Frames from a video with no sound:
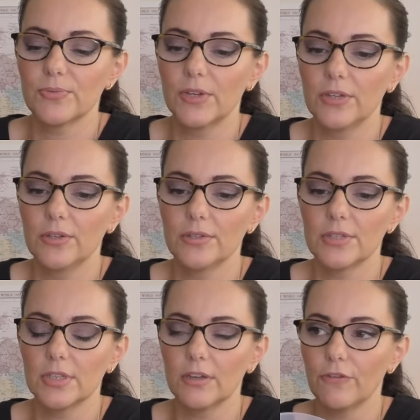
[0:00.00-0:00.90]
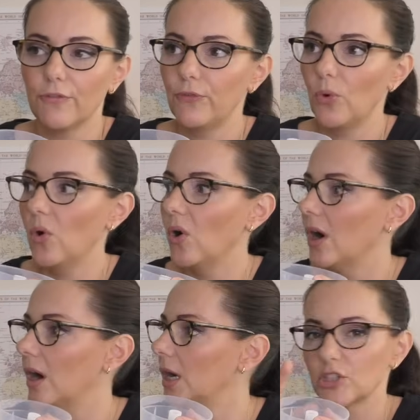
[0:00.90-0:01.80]
we used it
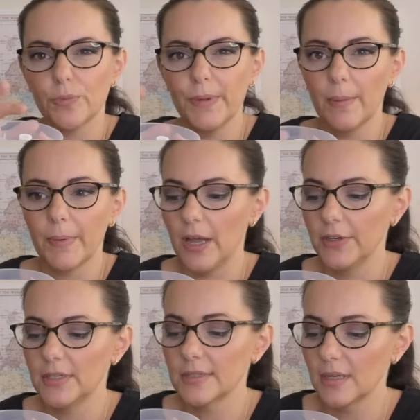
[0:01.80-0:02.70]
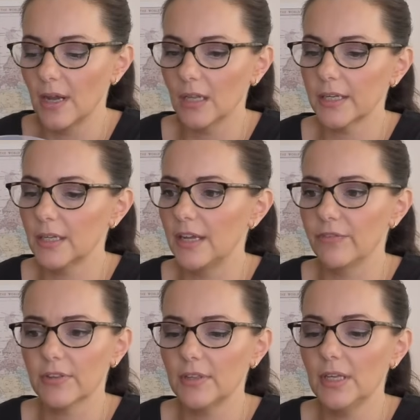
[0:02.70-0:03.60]
for chopping up onions and garlic and
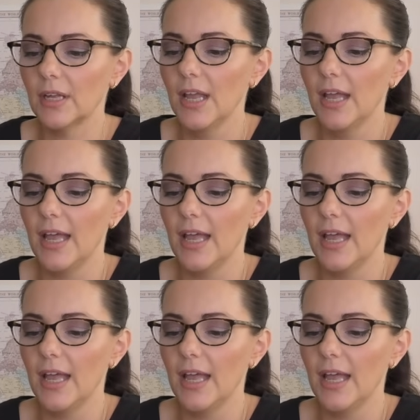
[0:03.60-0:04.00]
everything.